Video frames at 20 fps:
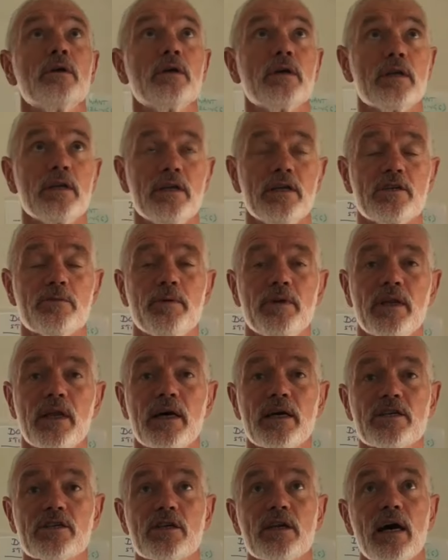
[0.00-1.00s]
It needs to be nice
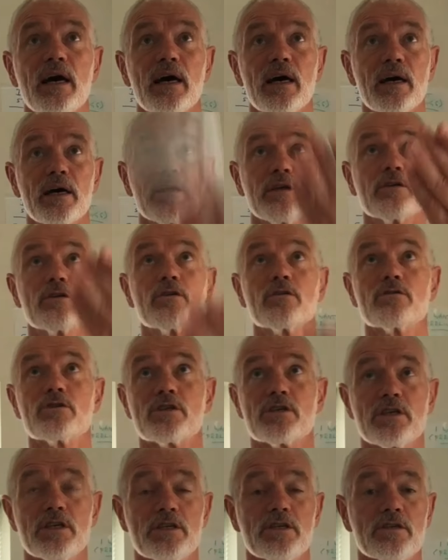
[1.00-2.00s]
and high and
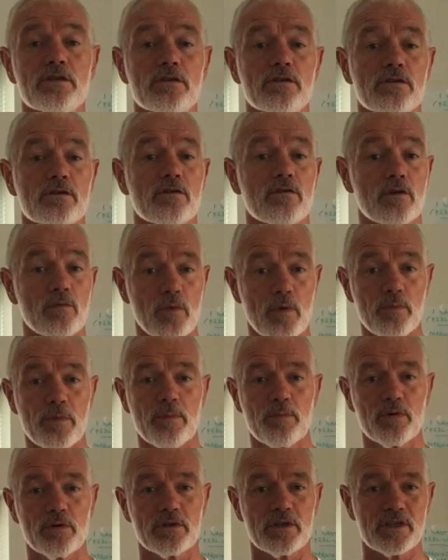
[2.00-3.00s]
consistent so that when we
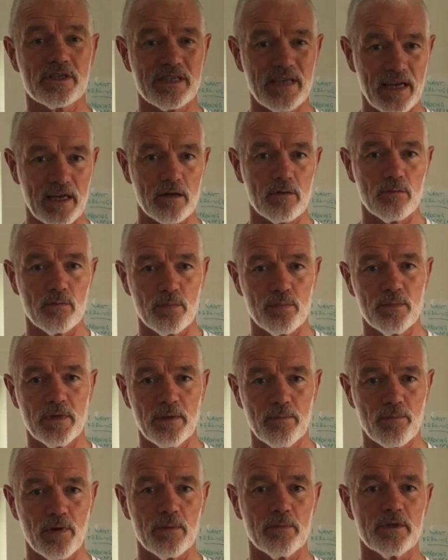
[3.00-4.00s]
put a second
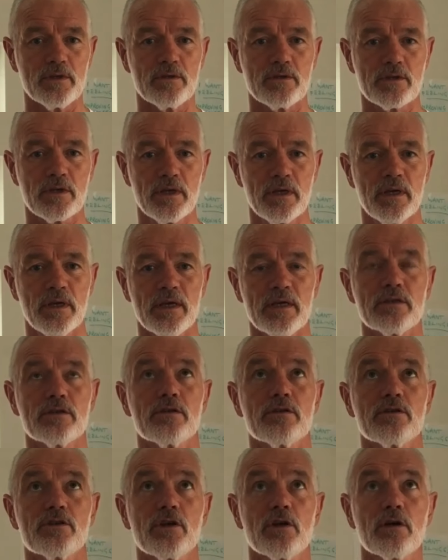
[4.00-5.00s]
implement into the
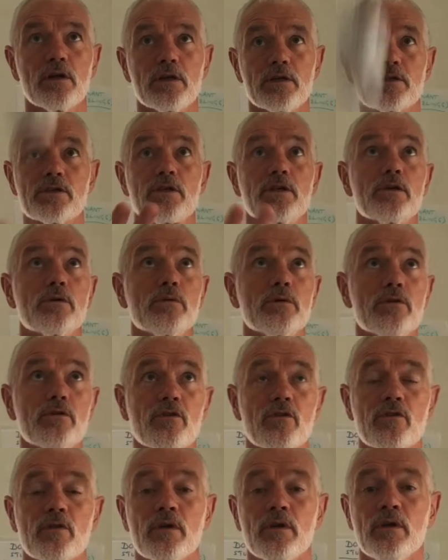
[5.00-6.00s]
juggling sequence,
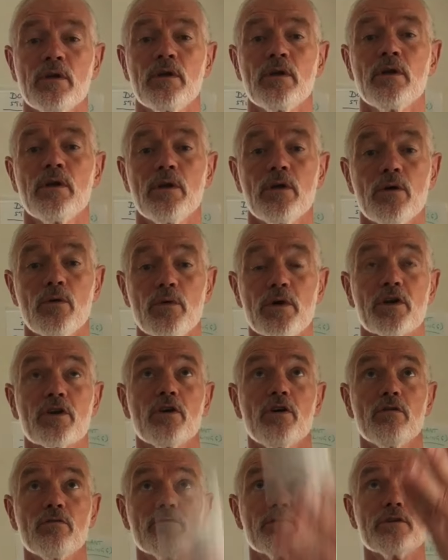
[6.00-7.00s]
we're
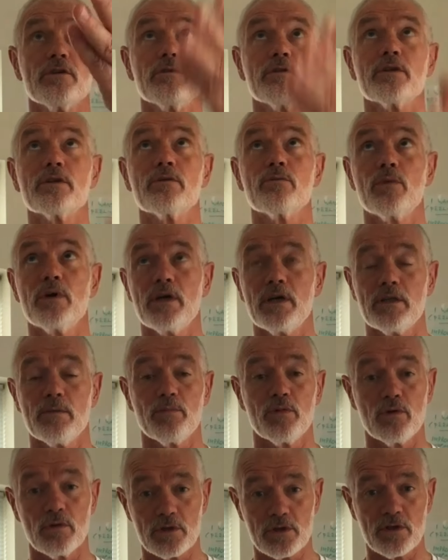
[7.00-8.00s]
confident that where the
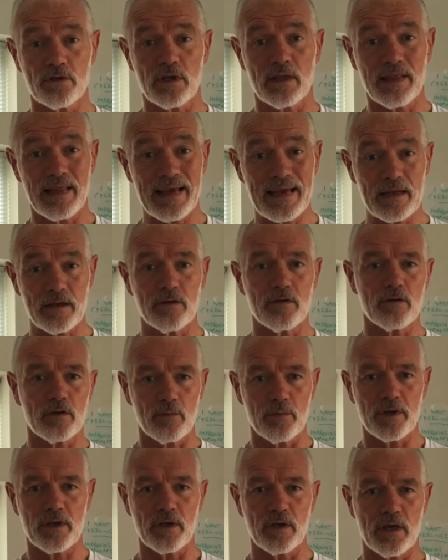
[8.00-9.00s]
ball's going to land and
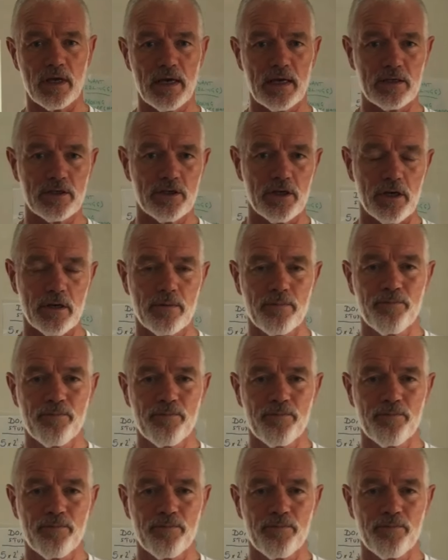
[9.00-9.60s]
we can catch it.